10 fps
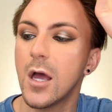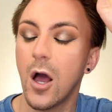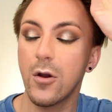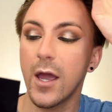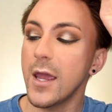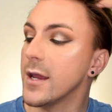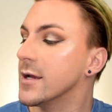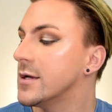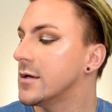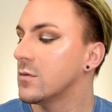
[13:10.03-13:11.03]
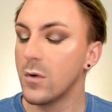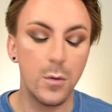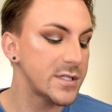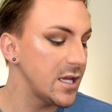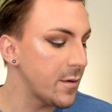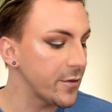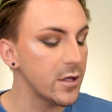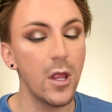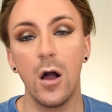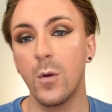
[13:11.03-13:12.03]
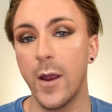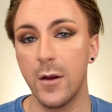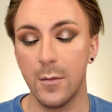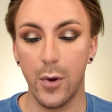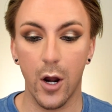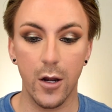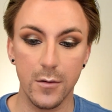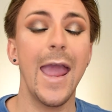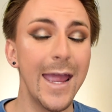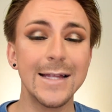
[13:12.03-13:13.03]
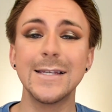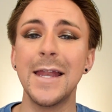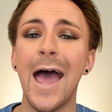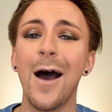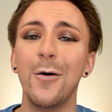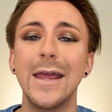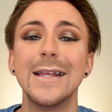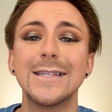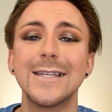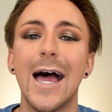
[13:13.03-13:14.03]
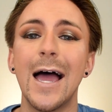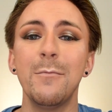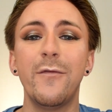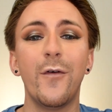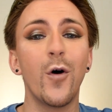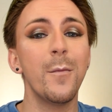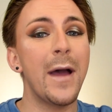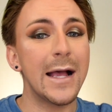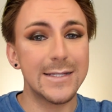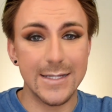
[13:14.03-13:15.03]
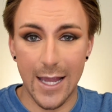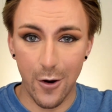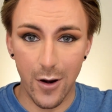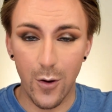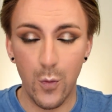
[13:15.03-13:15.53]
Okay. Well, we'll see about the long wearing part. And now it is time for mascara.